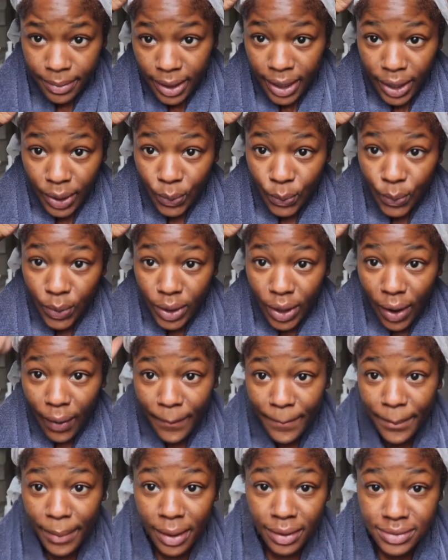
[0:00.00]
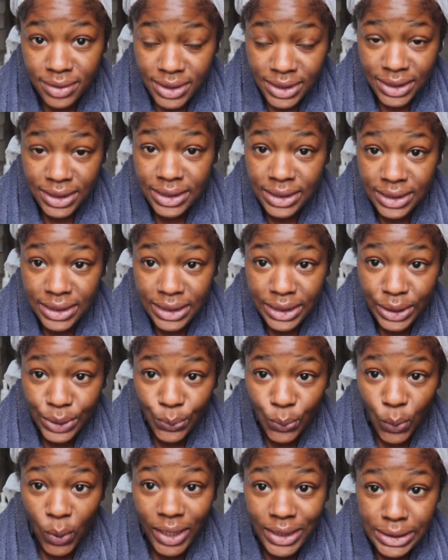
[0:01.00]
and we are about to see
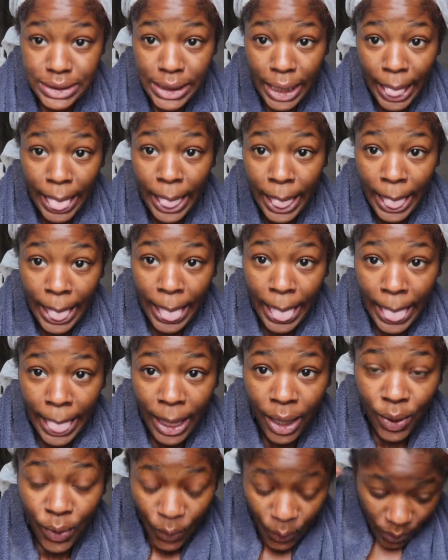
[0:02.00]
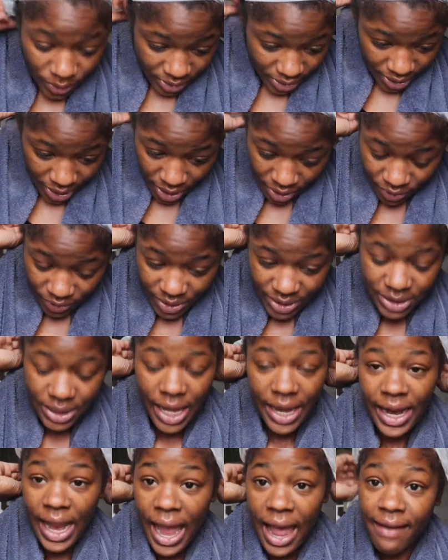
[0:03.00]
what the color is
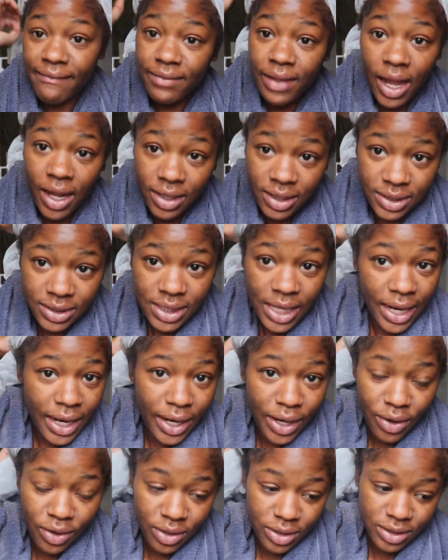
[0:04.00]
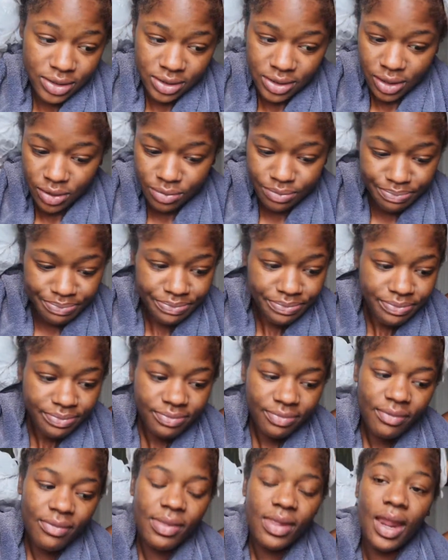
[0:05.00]
like. I have not looked at it at all, so
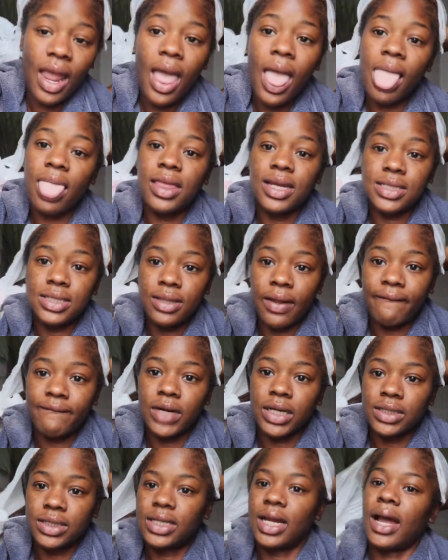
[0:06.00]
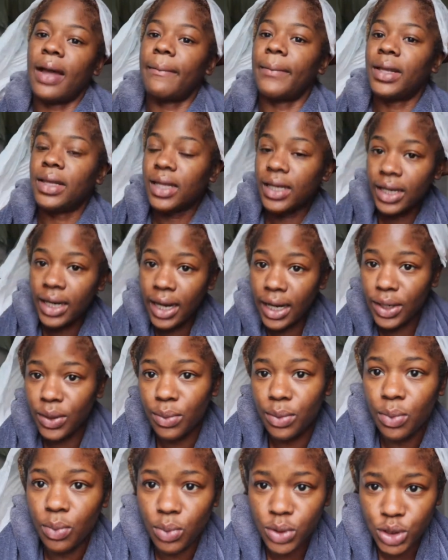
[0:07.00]
this is the first time me looking at it
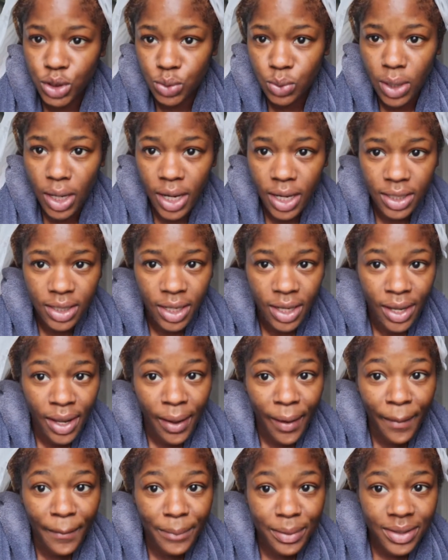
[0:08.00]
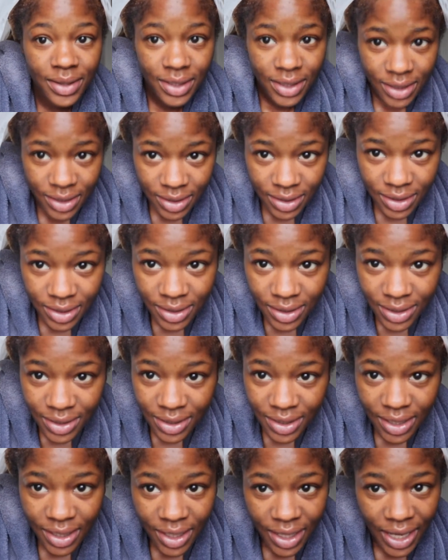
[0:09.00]
with you guys. But look,
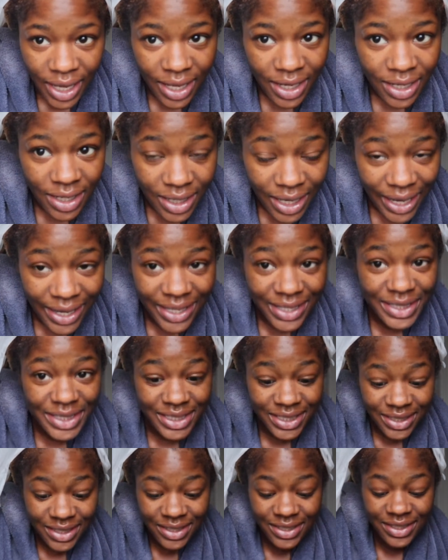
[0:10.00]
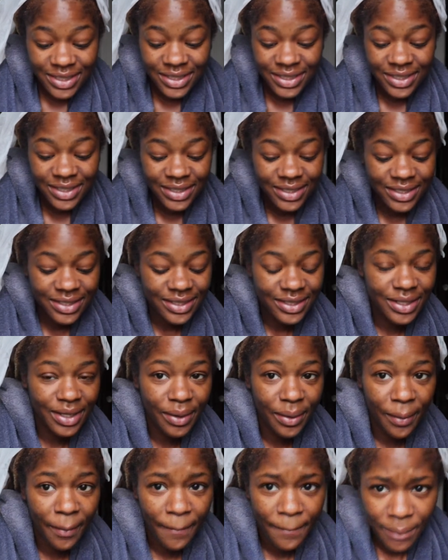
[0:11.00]
it looked like it took.
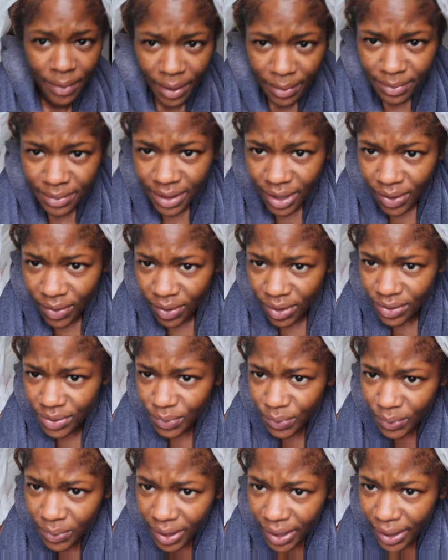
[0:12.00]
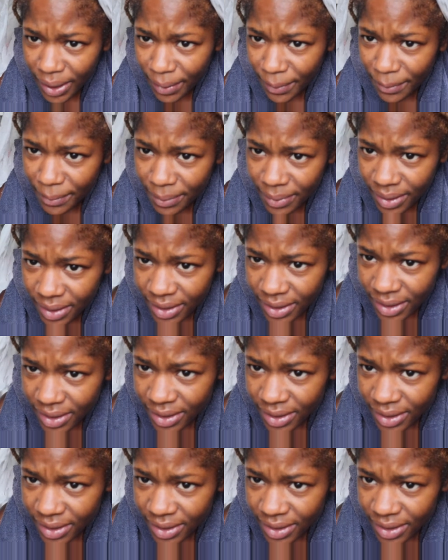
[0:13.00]
Probably not all the way, but